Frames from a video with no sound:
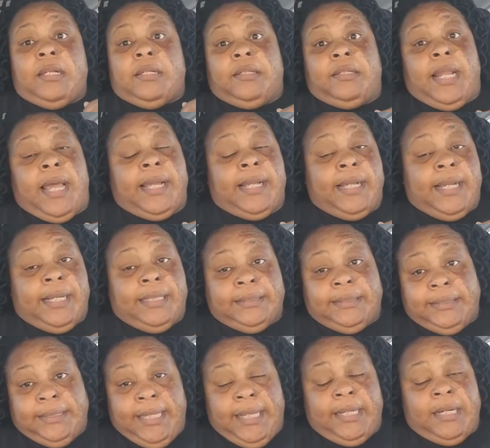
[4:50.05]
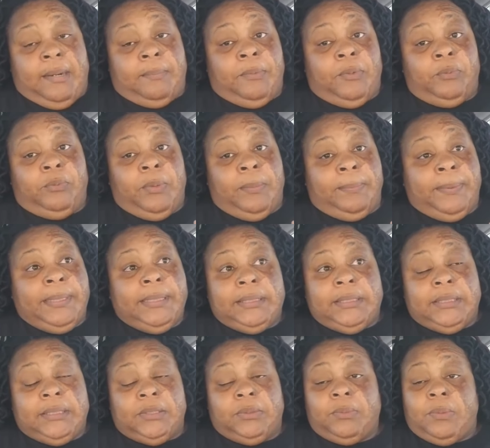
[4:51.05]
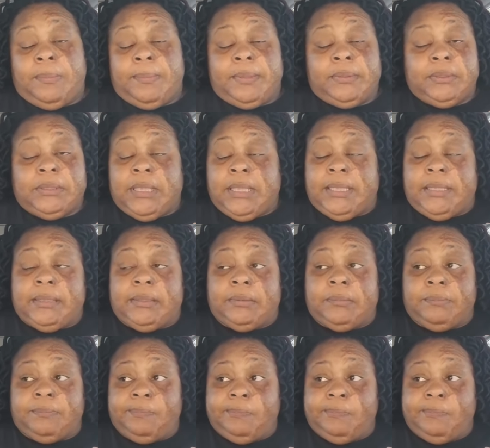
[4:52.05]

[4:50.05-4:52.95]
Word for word: Like I said, I'm gonna repeat this one more time.